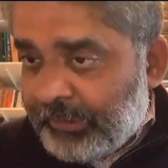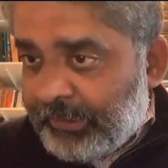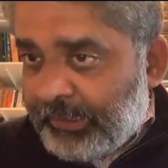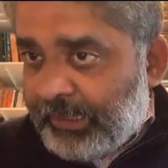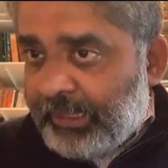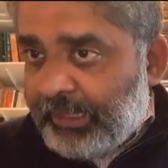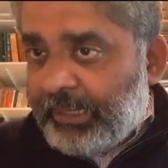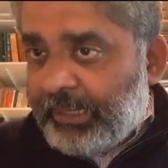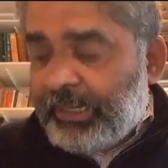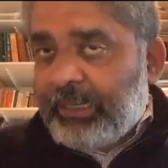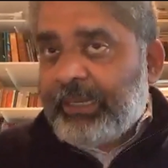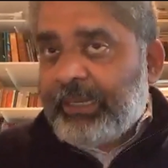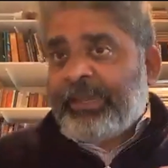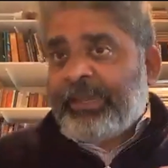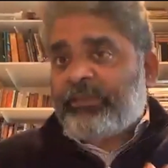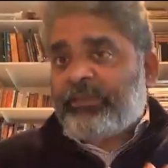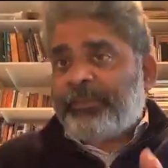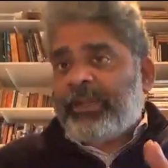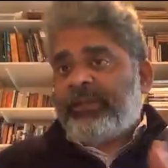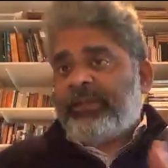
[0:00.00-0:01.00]
Uh, it
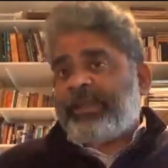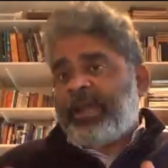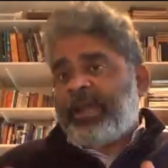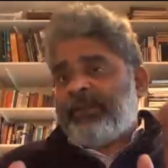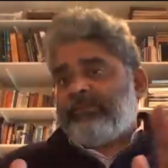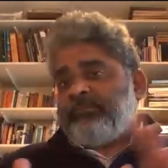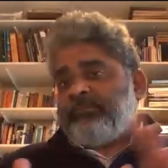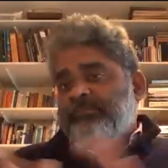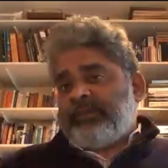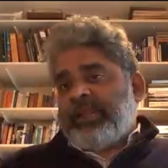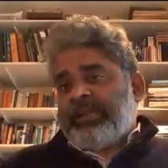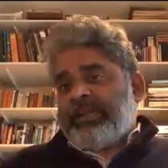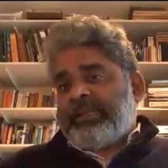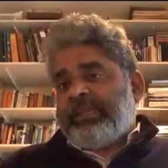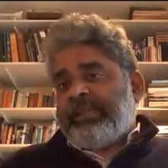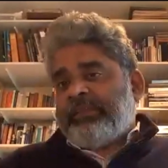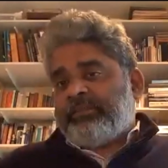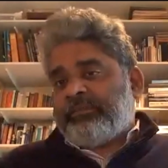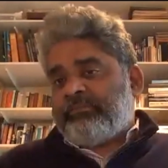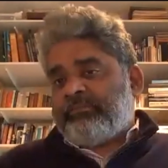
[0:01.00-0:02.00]
has been done at
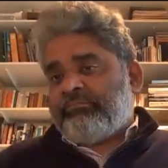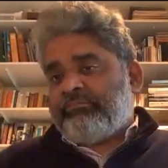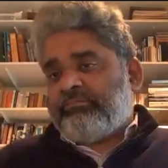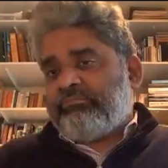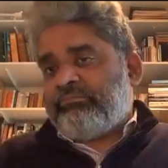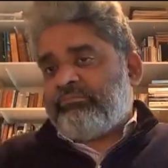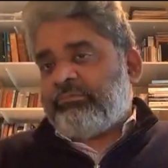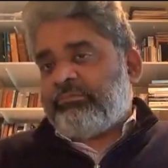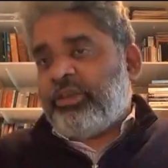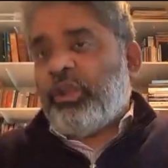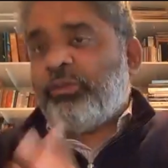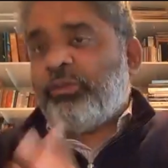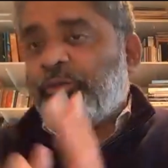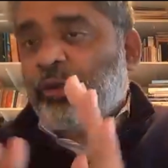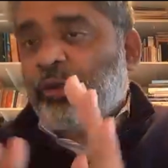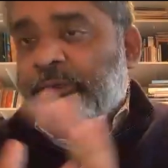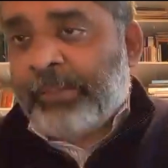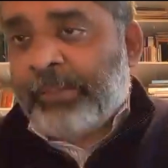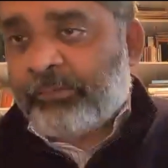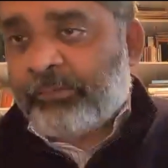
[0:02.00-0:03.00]
least three or four
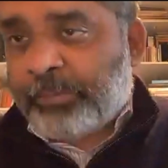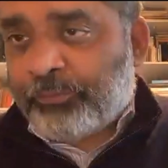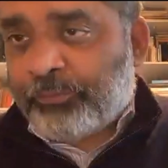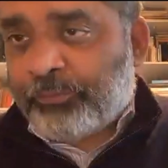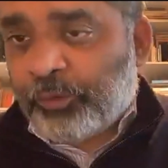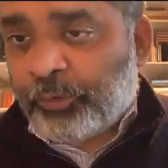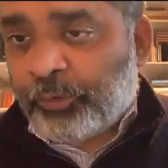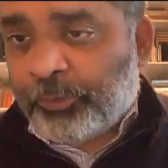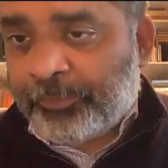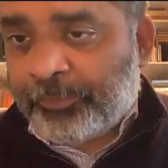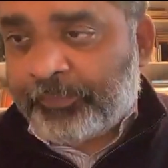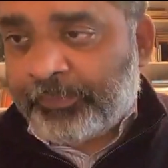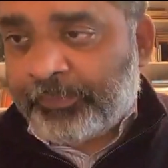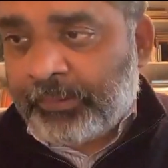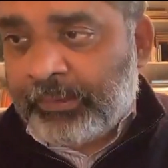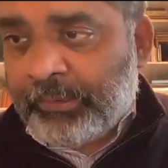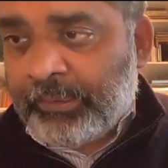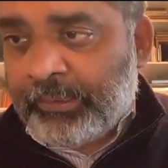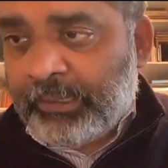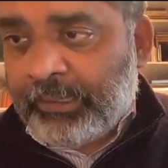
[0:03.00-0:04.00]
times before
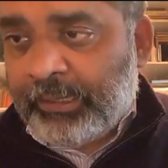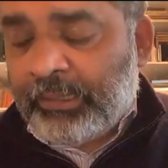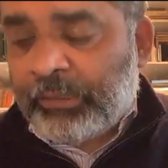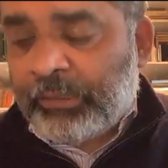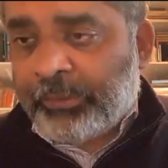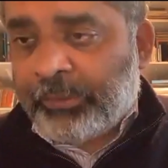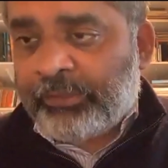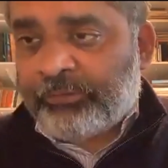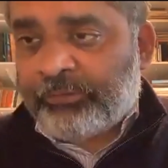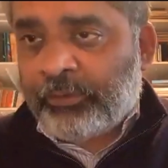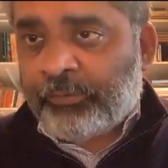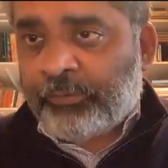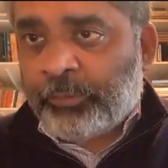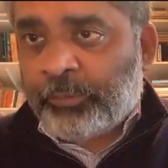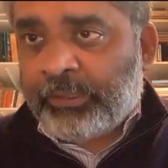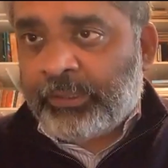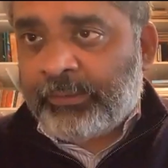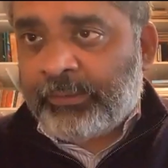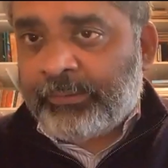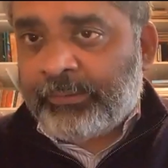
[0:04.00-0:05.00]
in the history of the
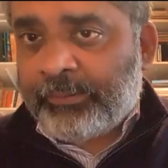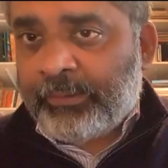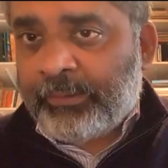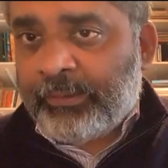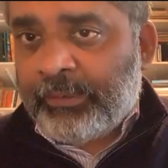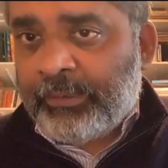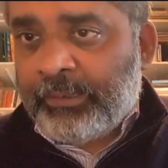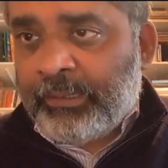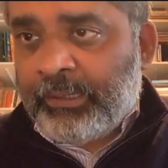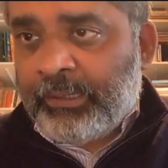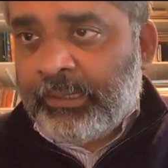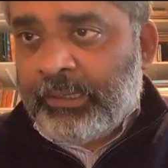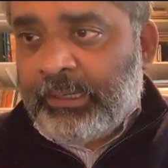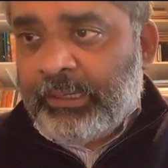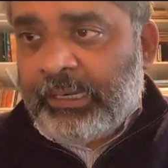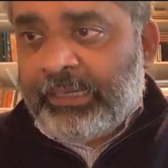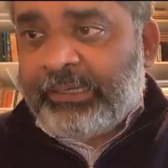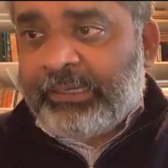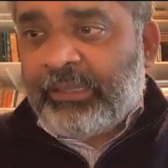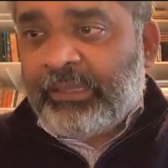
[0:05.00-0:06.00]
world.
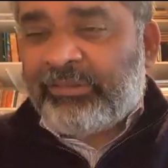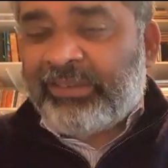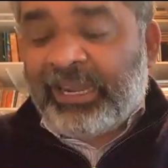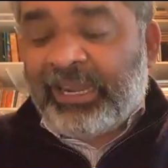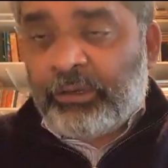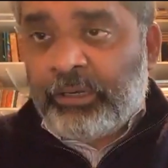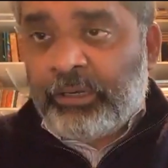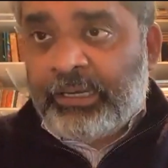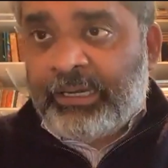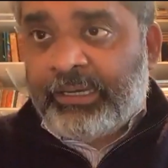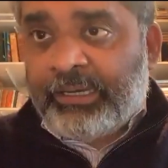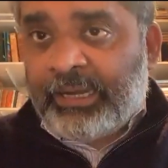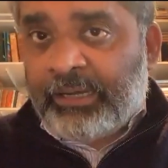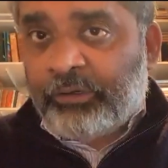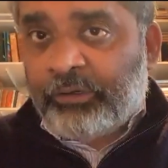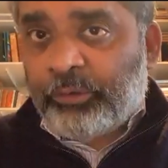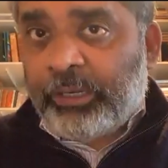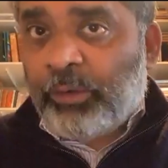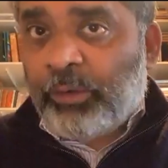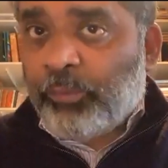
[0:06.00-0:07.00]
It is regularly done
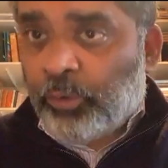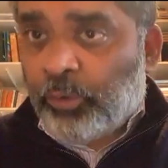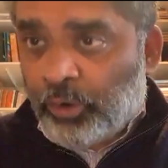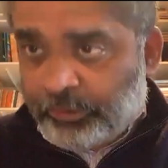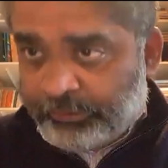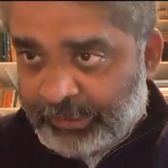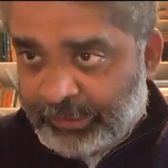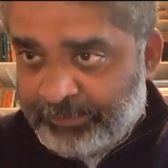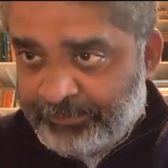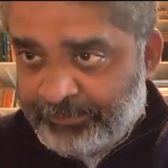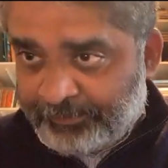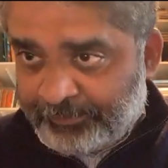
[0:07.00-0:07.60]
during wartime.